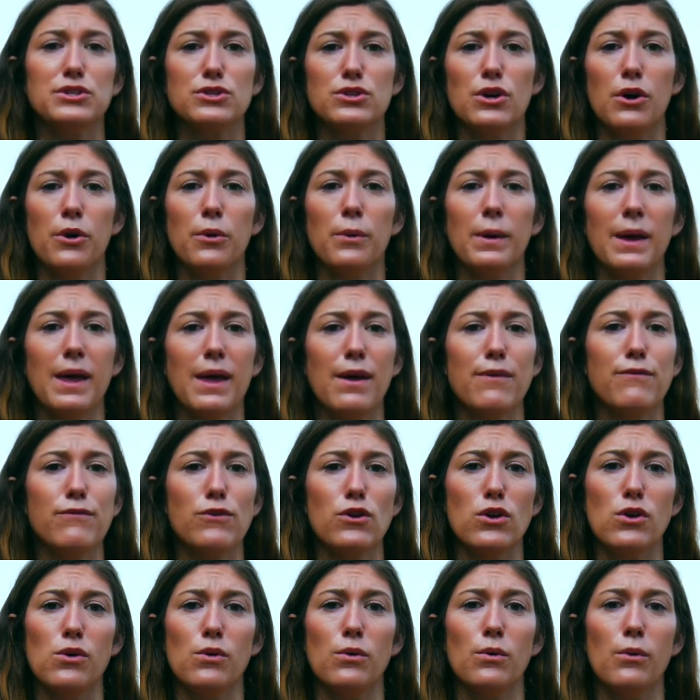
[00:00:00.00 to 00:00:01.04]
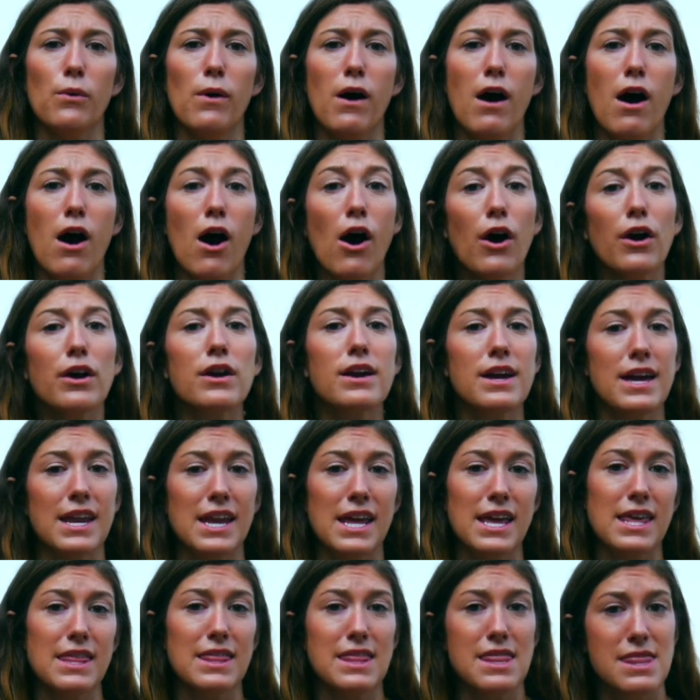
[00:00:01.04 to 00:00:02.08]
So if you are
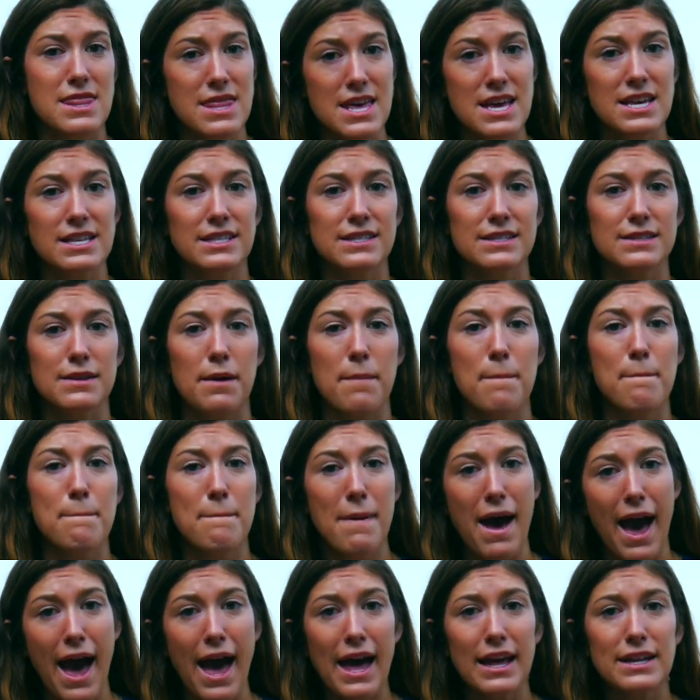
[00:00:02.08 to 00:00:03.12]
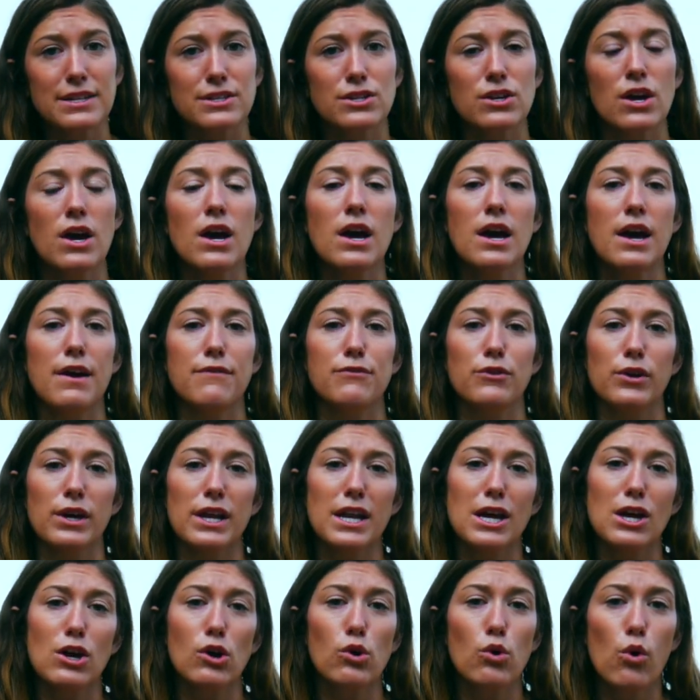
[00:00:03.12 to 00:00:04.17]
getting this mat, if you're
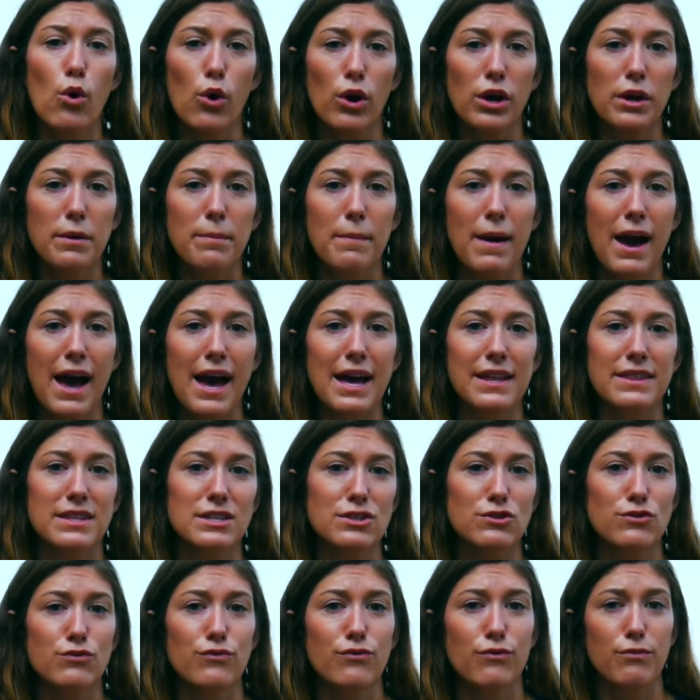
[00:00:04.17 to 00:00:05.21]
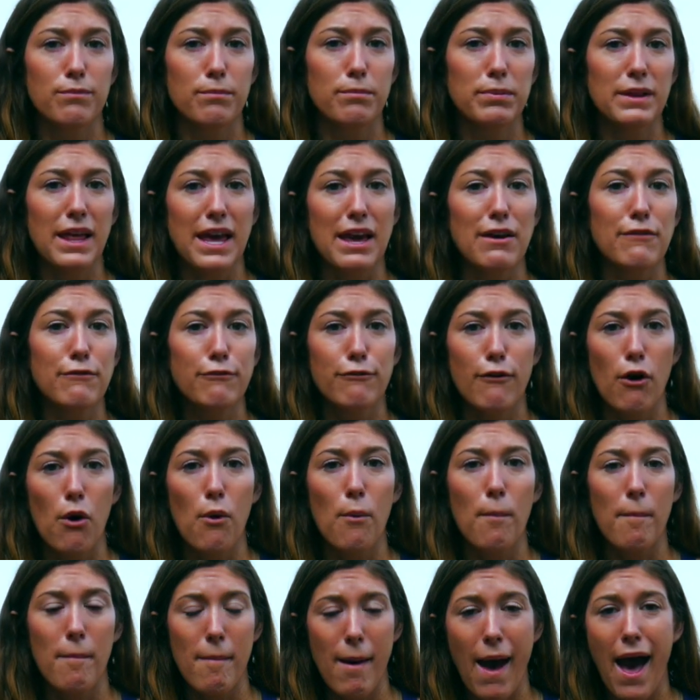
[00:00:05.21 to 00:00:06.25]
getting a cork mat, this plant
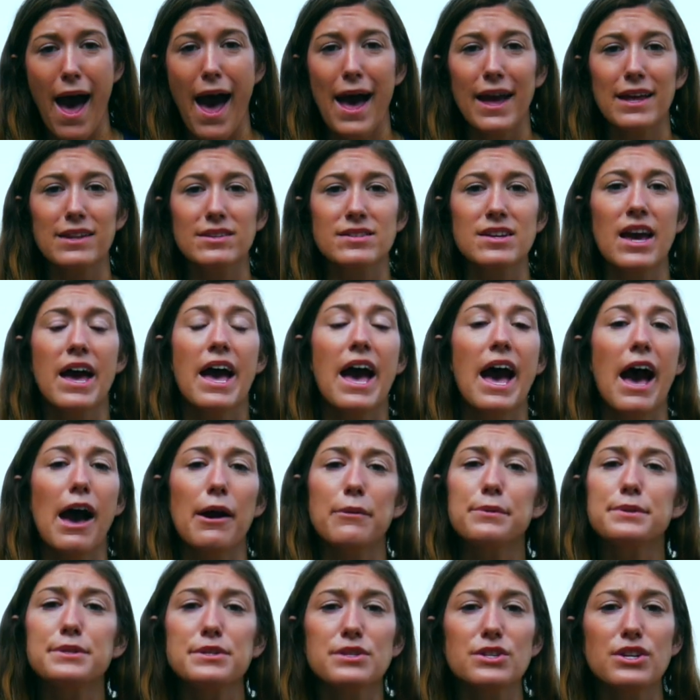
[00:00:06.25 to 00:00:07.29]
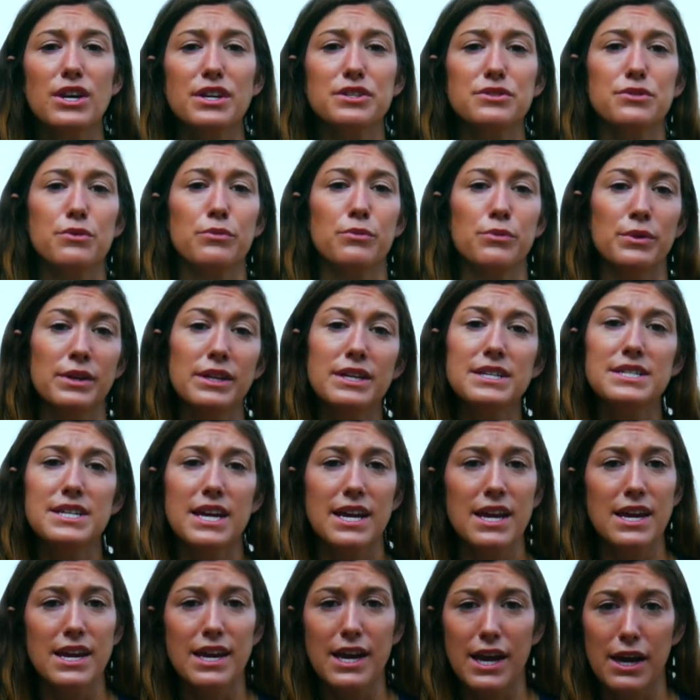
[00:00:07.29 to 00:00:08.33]
foam mat, I would suggest really
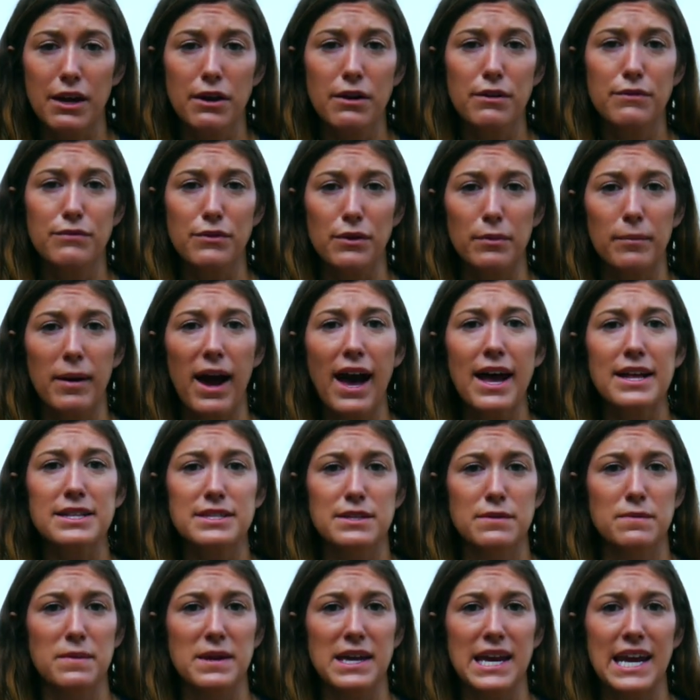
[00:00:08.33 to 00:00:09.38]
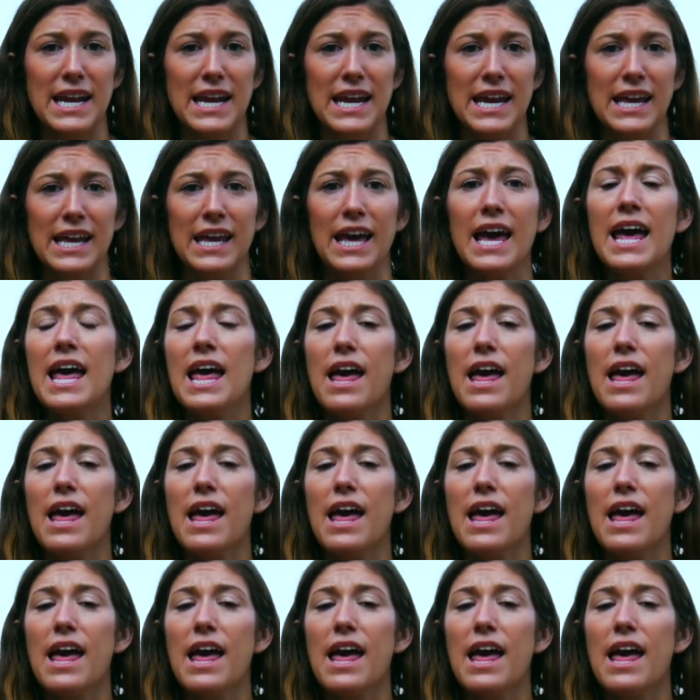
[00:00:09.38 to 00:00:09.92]
taking care of your mats in the beginning.